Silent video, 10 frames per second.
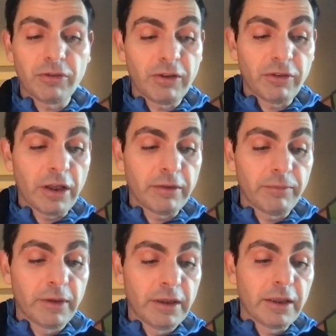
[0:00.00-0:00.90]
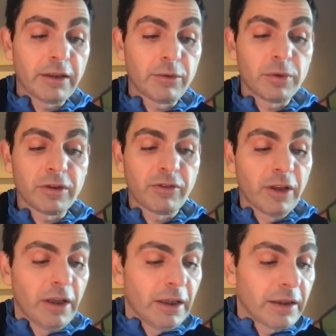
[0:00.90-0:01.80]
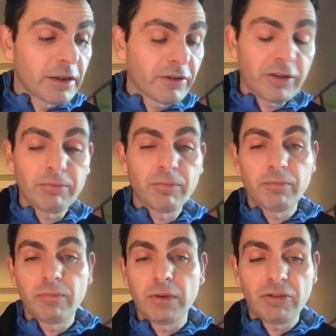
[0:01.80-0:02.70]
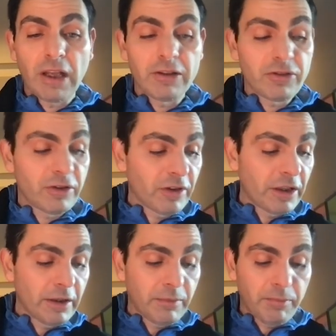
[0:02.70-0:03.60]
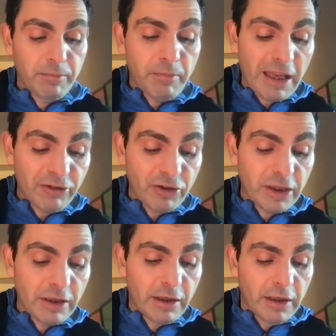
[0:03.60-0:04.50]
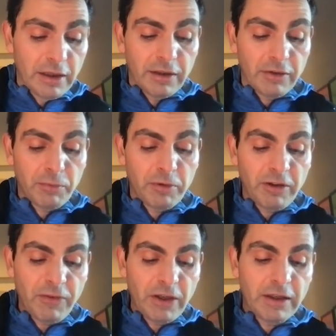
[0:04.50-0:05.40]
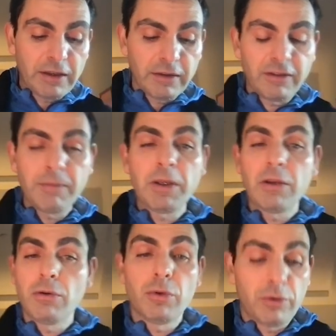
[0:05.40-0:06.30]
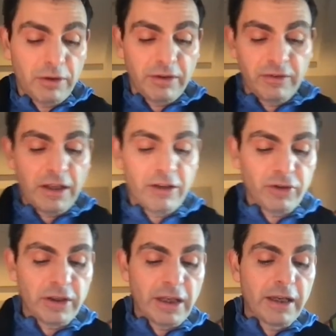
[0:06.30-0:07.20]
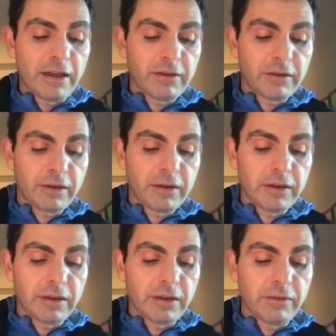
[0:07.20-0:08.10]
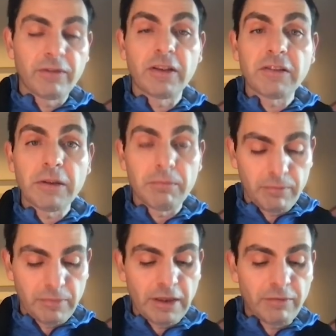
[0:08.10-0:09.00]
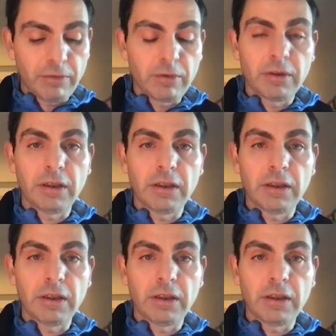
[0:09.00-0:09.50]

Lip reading: thought. In other words, there are some challenges in matching specific CPU utilization and other system level